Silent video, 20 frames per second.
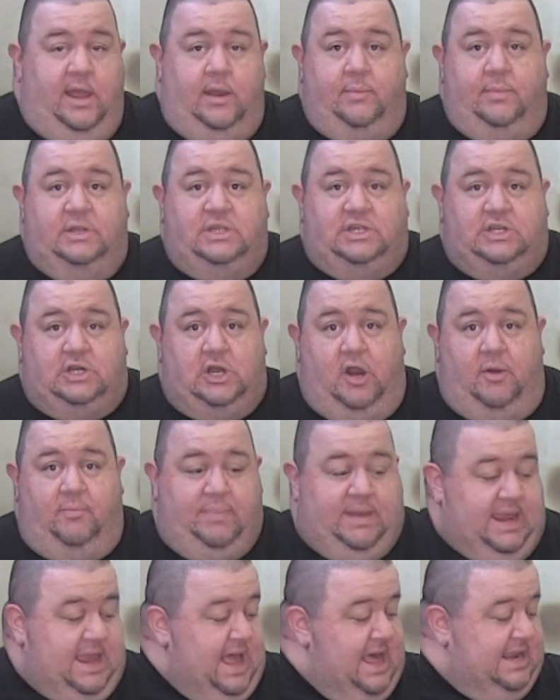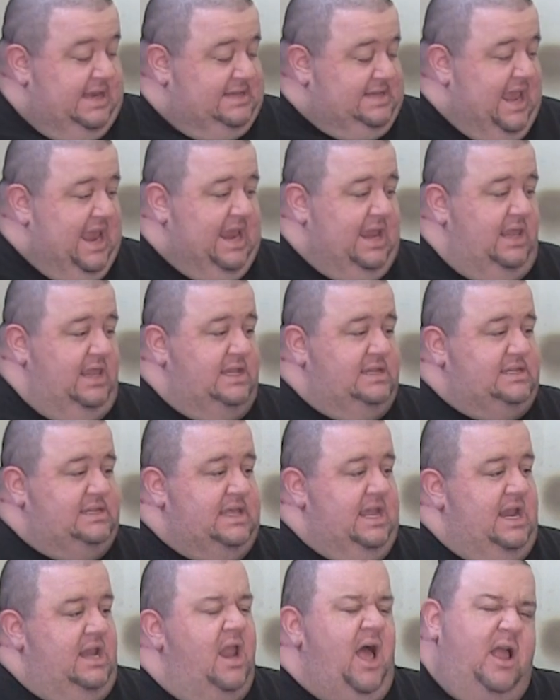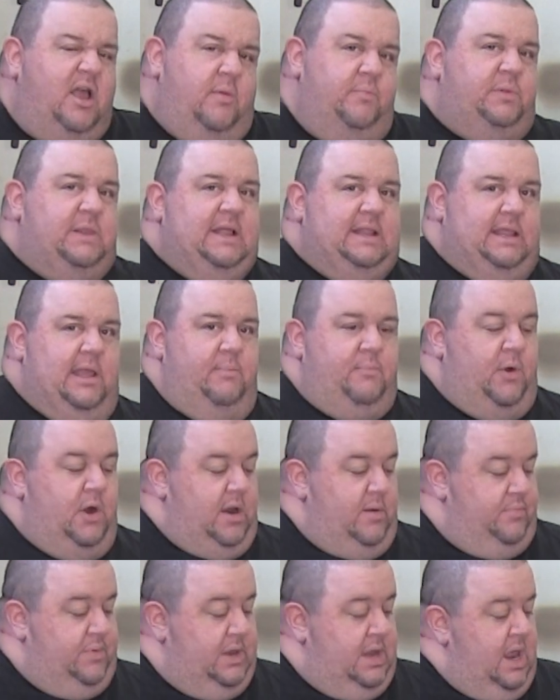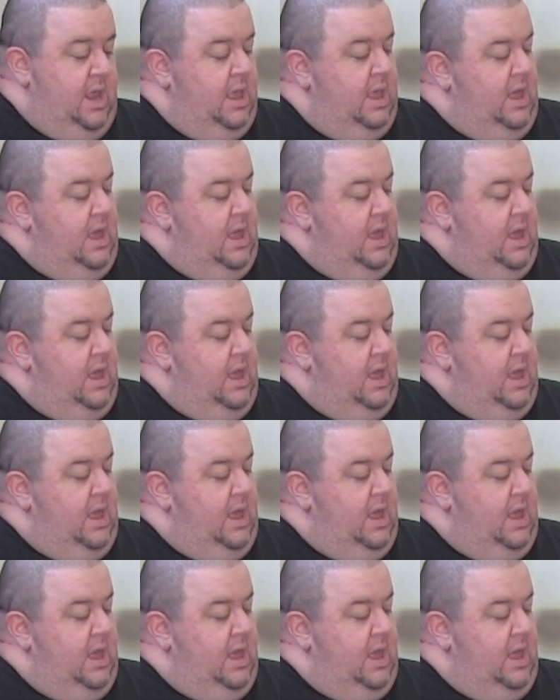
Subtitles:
I'm going to start by kind of taking this thing, not completely apart, but